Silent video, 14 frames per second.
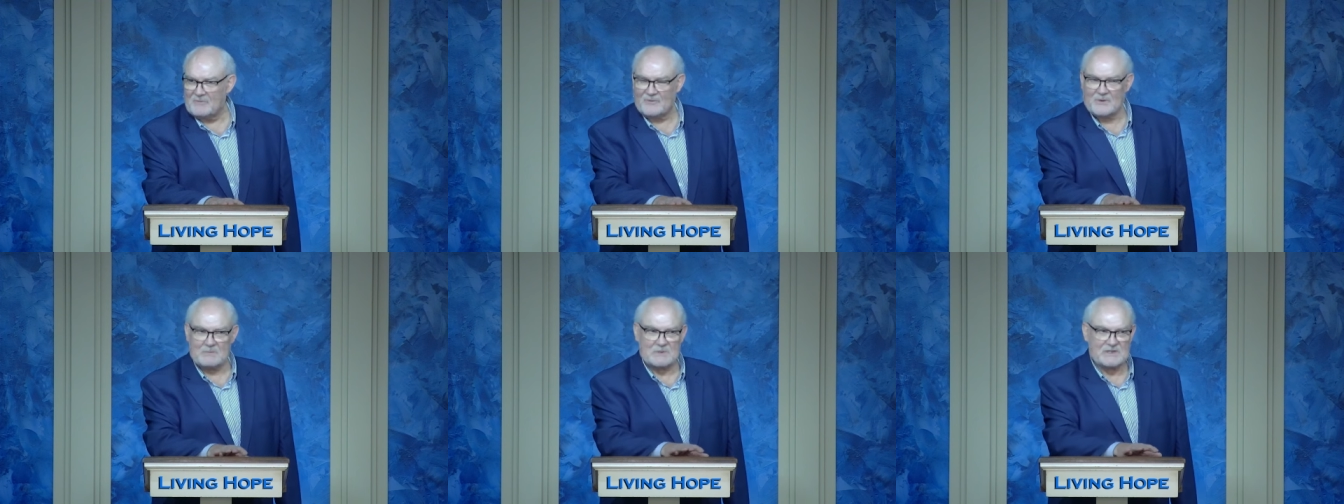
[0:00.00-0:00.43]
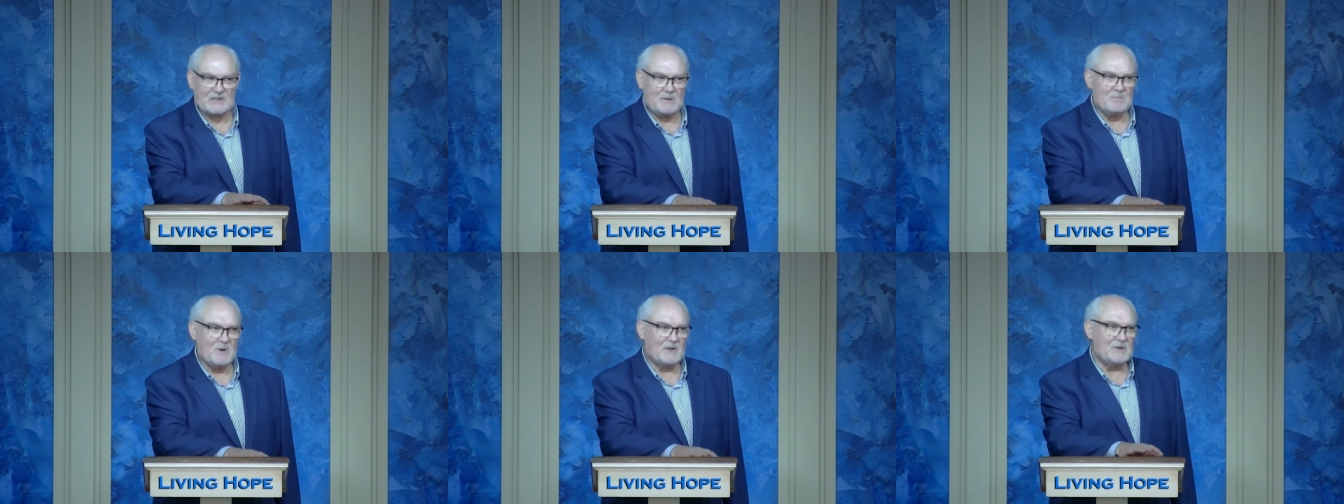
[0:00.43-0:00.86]
from
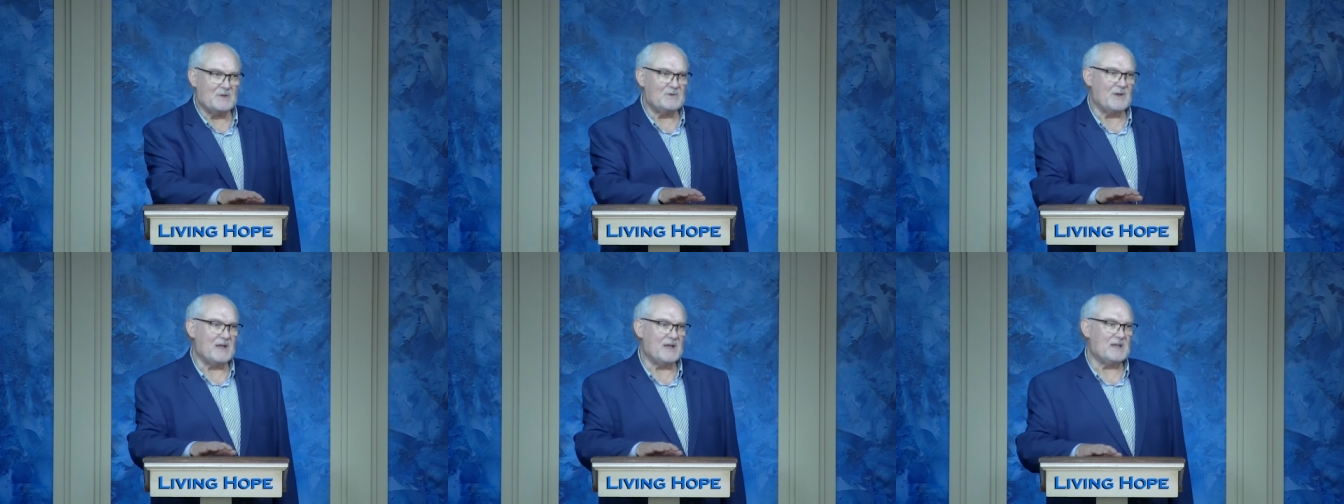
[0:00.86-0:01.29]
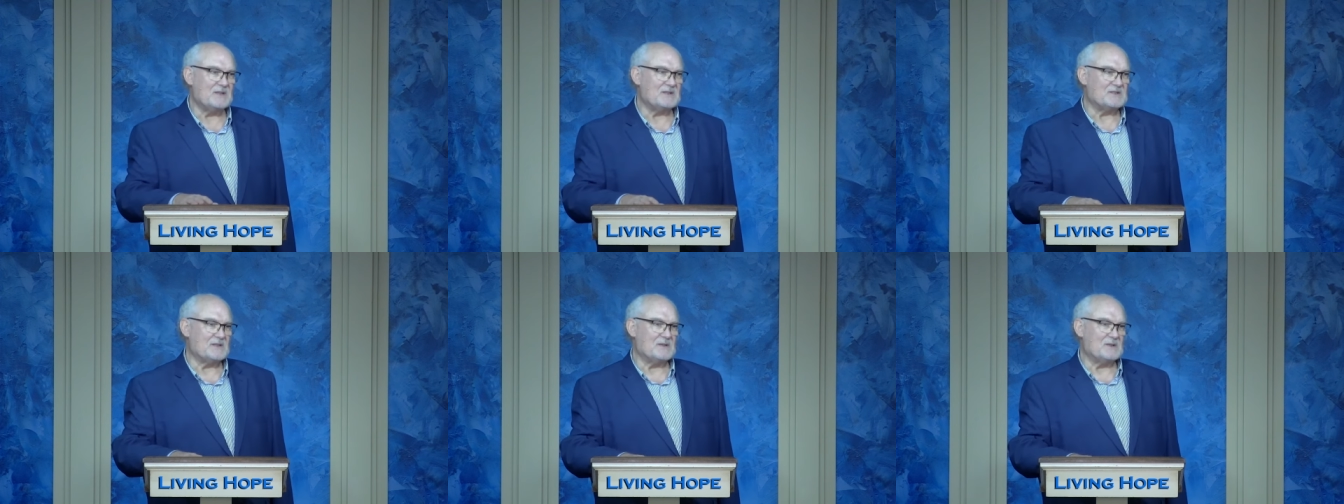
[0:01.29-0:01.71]
someone who they
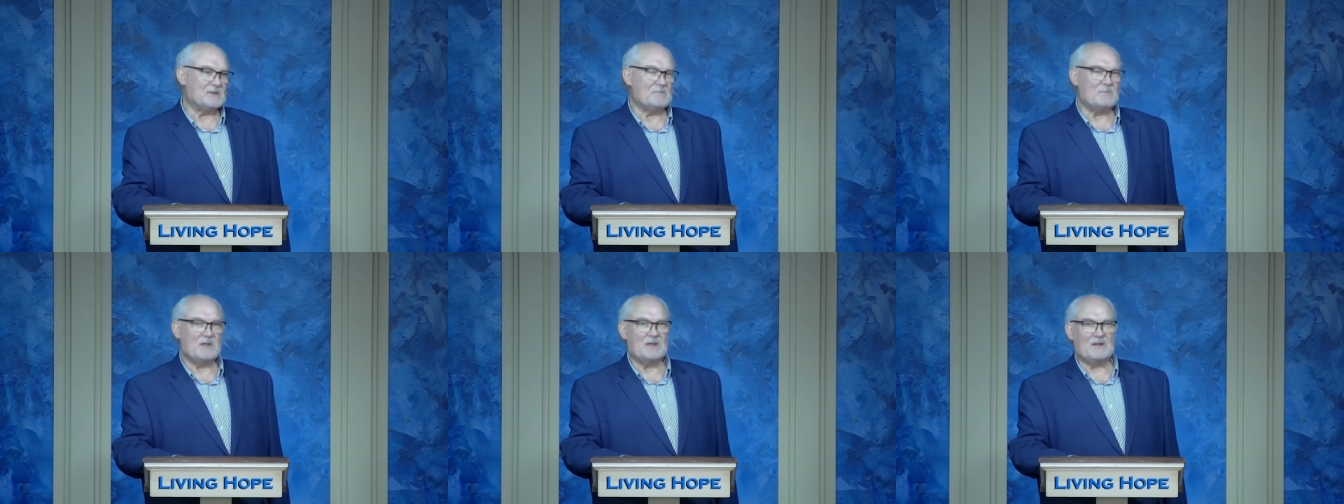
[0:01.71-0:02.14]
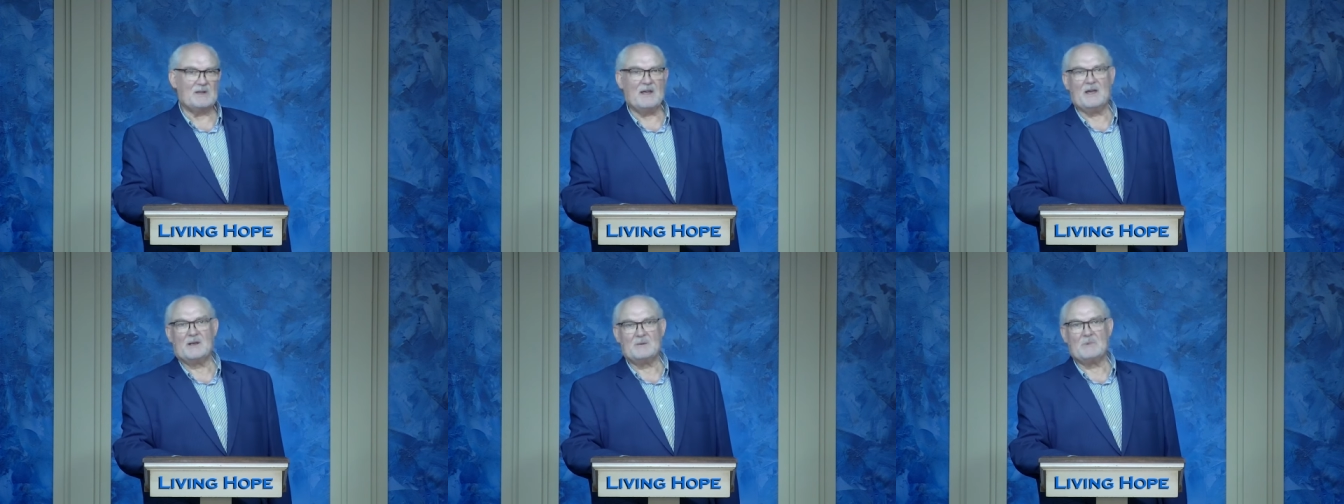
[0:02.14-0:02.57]
consider to be an
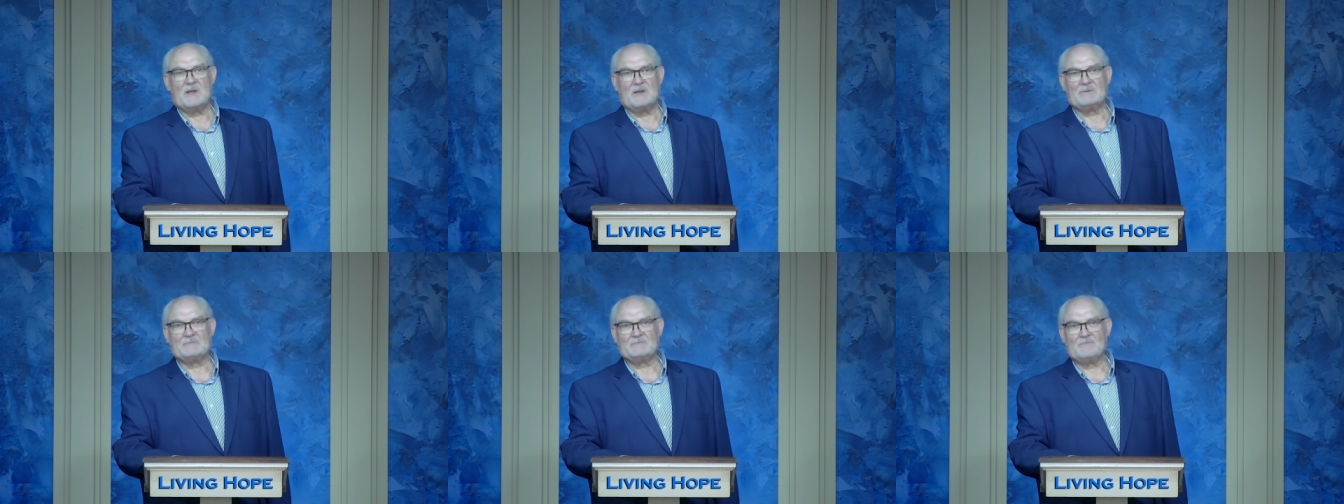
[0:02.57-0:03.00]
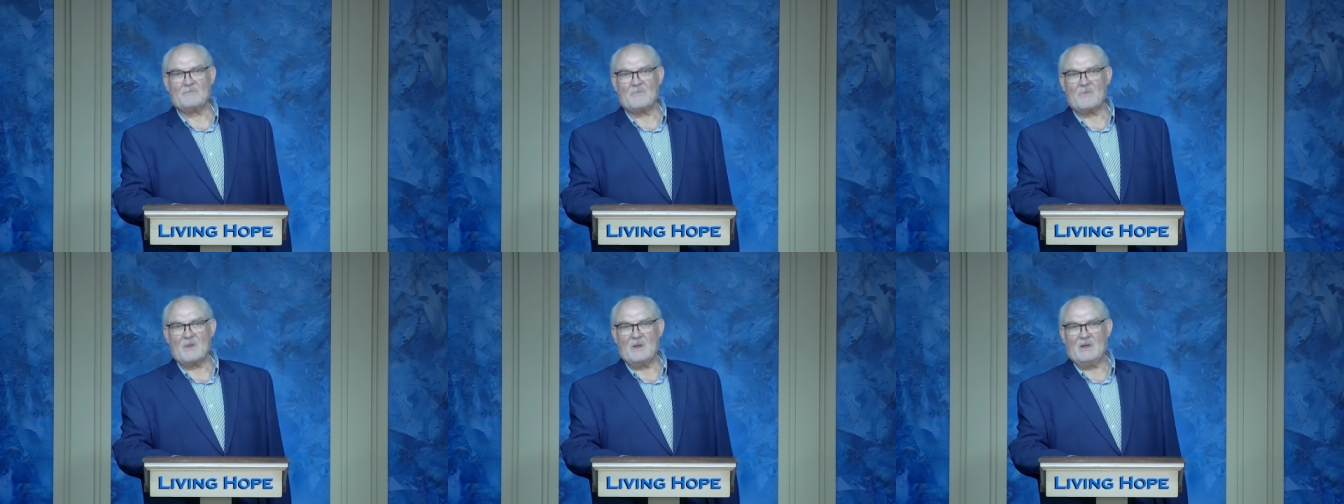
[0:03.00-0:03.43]
enemy.
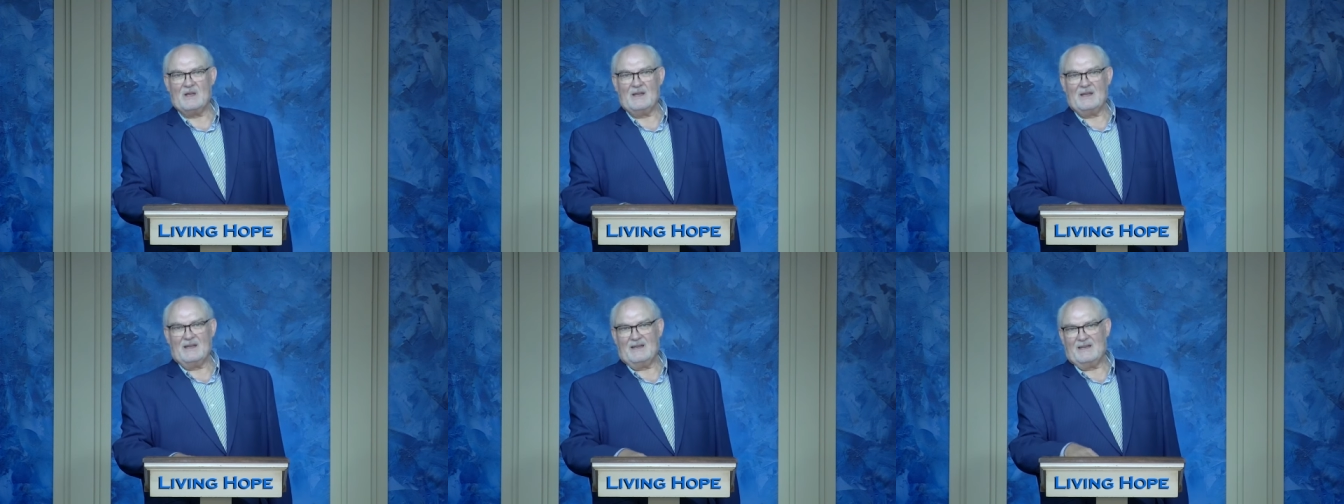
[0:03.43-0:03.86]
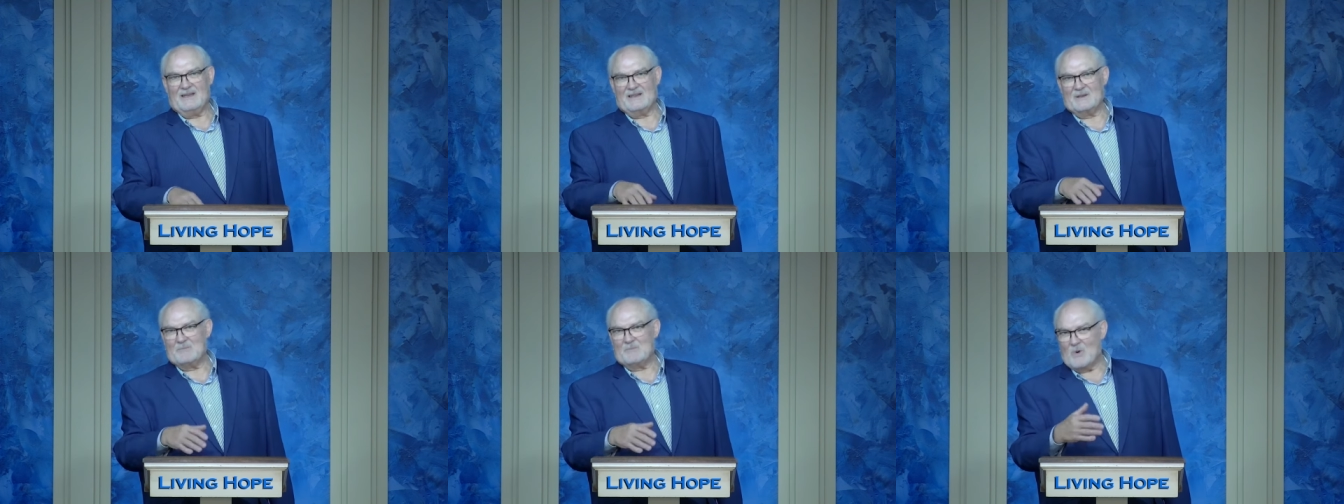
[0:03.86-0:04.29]

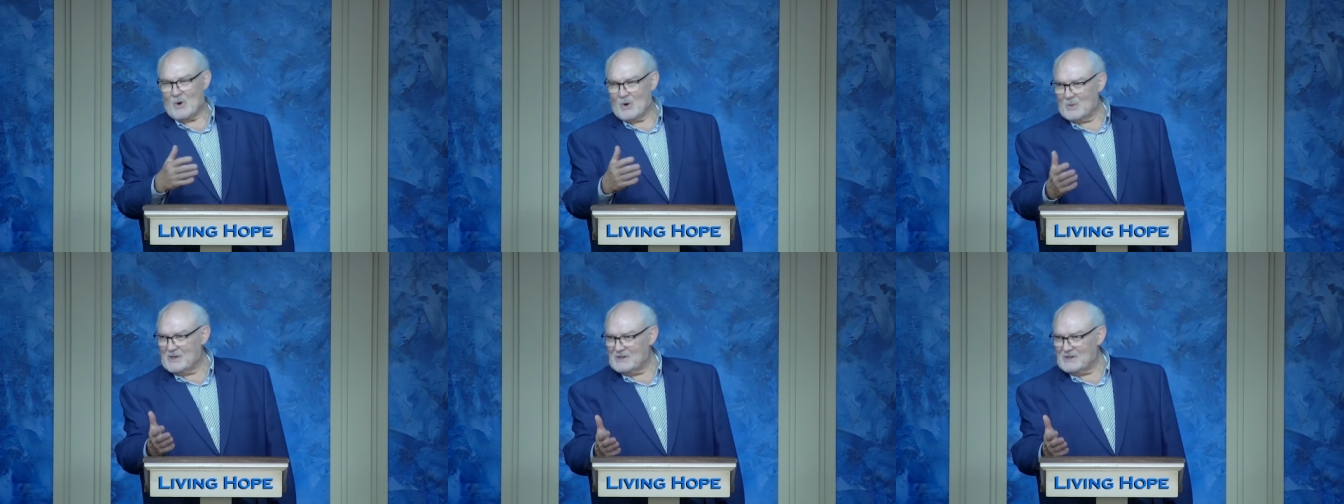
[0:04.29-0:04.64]
And the more we